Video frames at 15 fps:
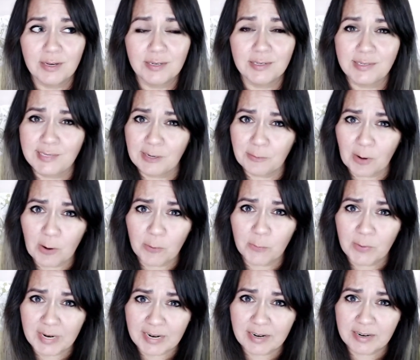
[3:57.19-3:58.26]
0
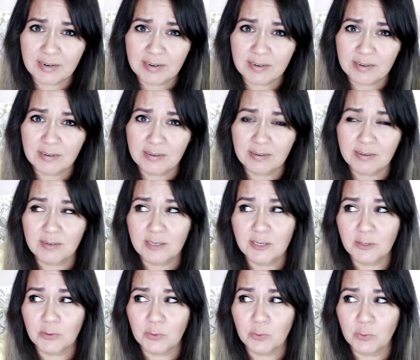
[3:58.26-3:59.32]
week
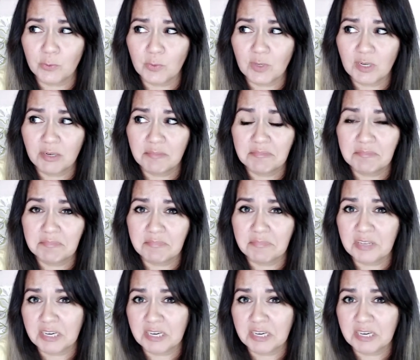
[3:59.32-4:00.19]
to the